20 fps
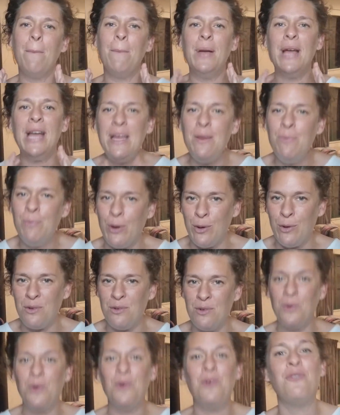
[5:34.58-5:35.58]
people
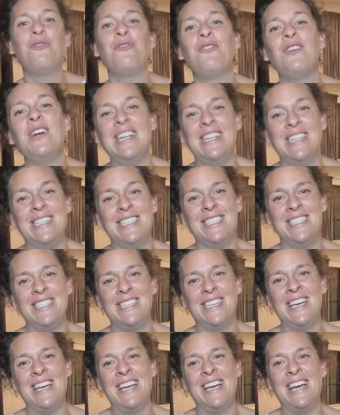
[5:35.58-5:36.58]
or
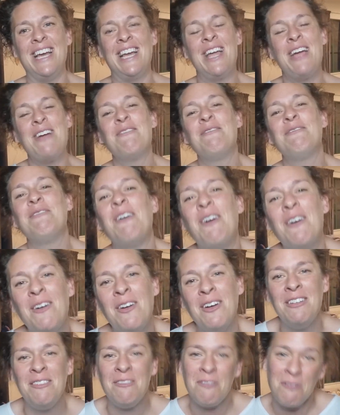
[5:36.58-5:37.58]
friends can
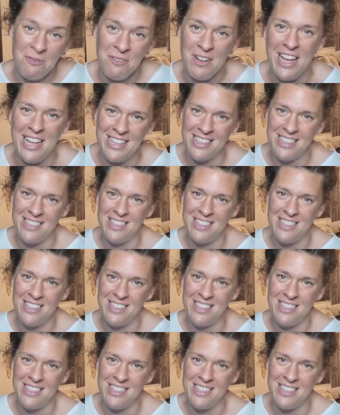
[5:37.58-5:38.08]
grow your faith.